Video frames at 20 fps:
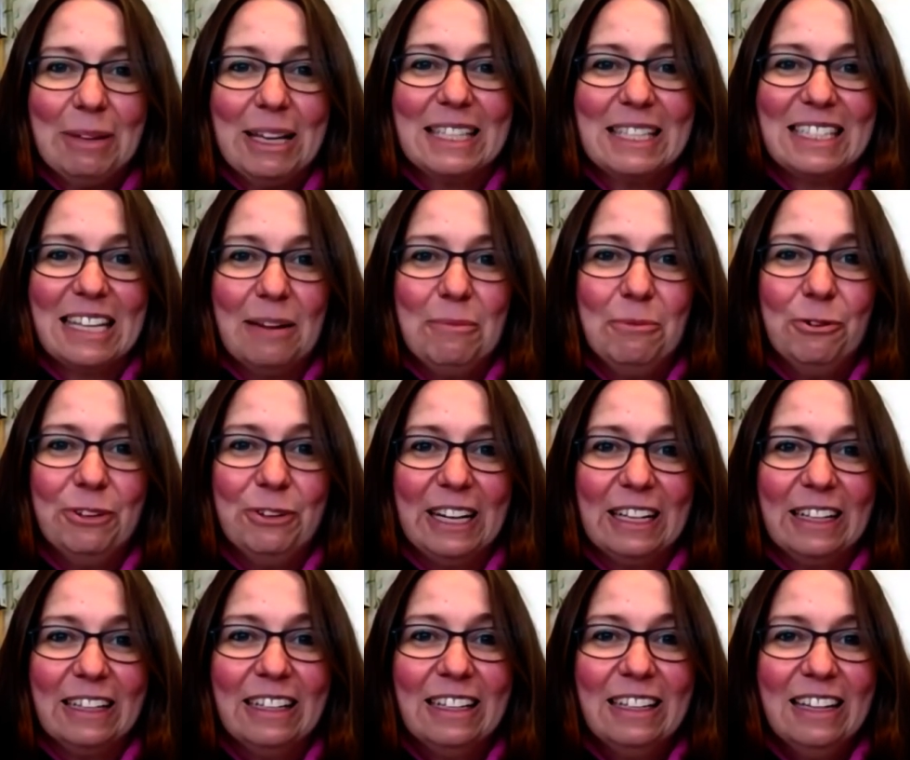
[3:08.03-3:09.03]
yesterday
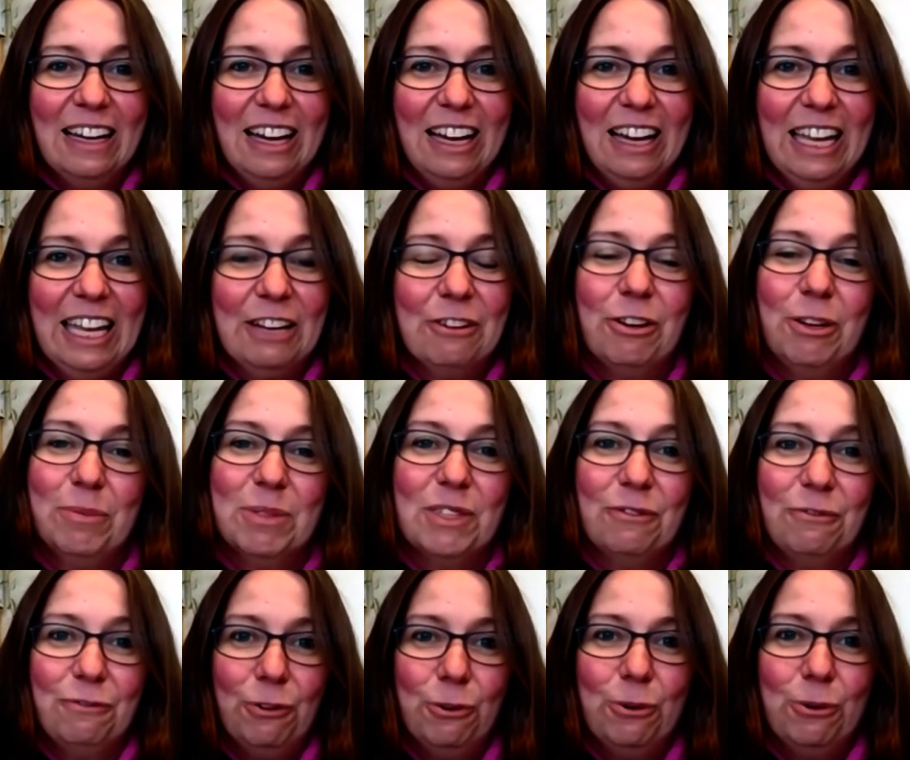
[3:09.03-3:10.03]
morning in groups
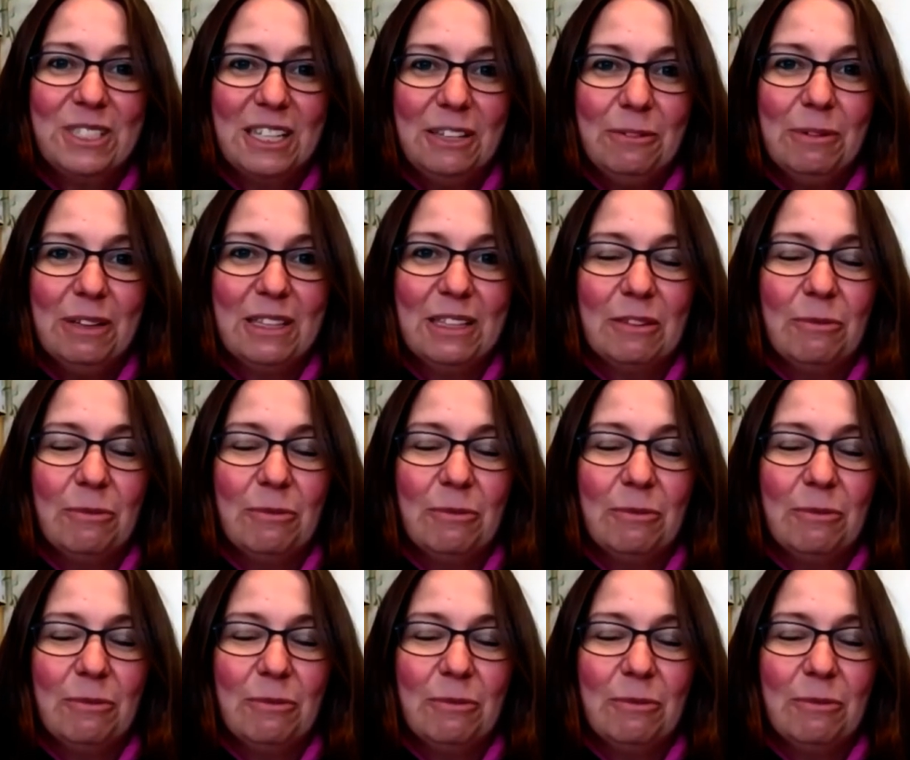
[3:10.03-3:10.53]
of 40